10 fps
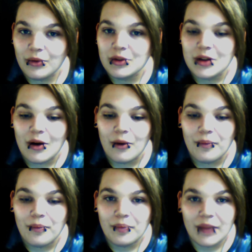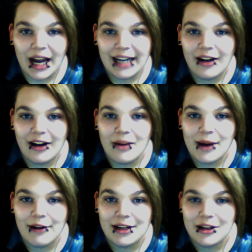So I did all my
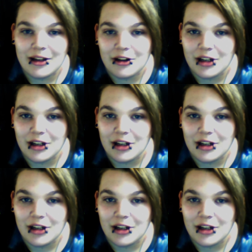research,